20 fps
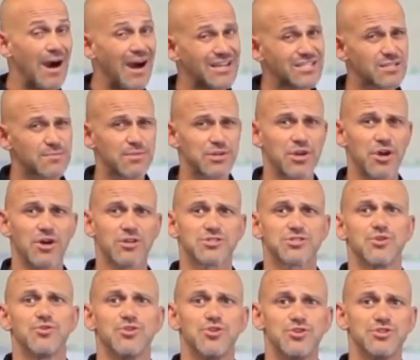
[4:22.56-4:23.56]
Possibly
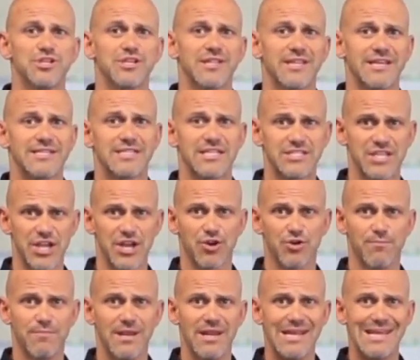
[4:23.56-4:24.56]
also using this as an
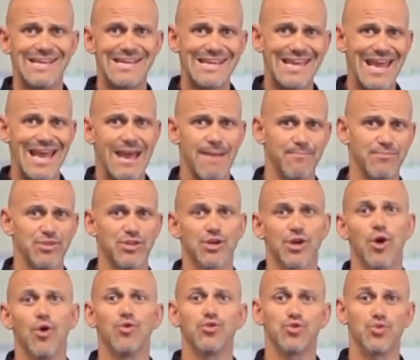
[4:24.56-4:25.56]
intermediate gap to
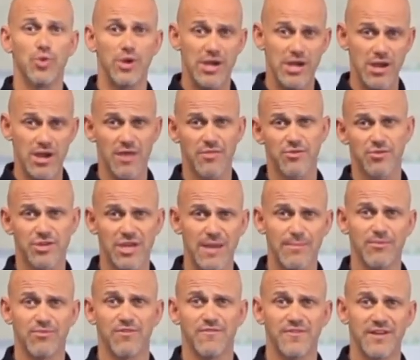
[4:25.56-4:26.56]
go to another
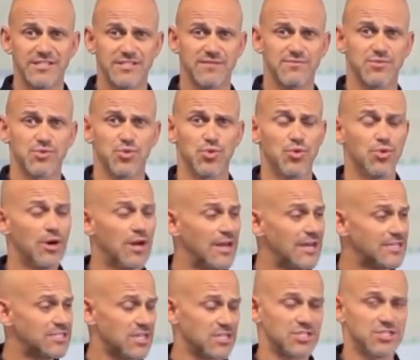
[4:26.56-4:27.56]
type of defensive tool
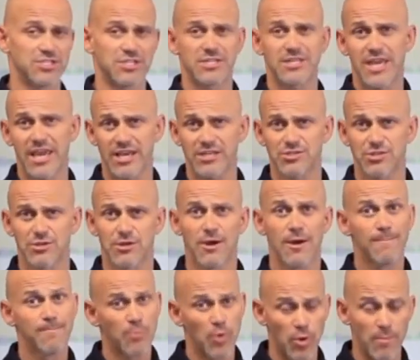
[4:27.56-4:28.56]
such as a
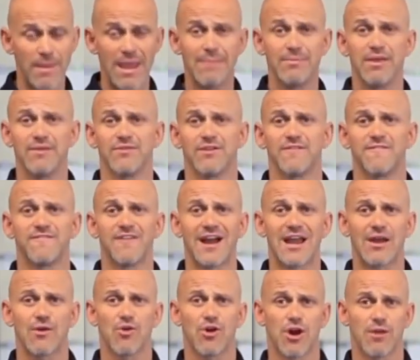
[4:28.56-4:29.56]
taser or maybe even a
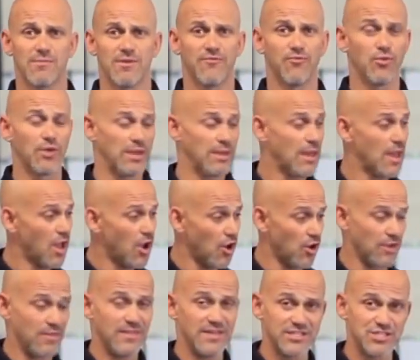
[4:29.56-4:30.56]
firearm if we
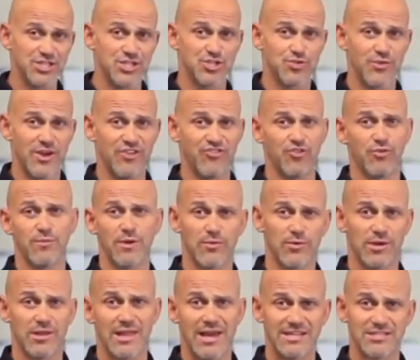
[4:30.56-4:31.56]
are in this situation we
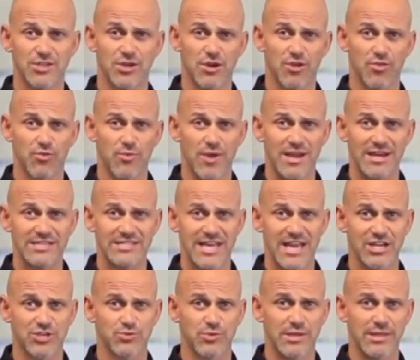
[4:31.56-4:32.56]
realize that our threat is
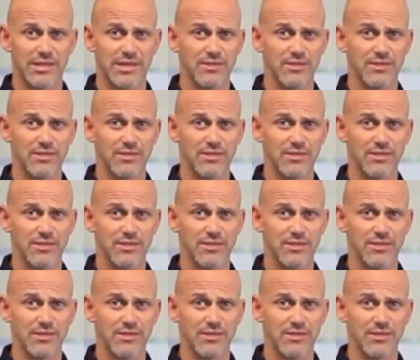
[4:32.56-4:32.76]
actually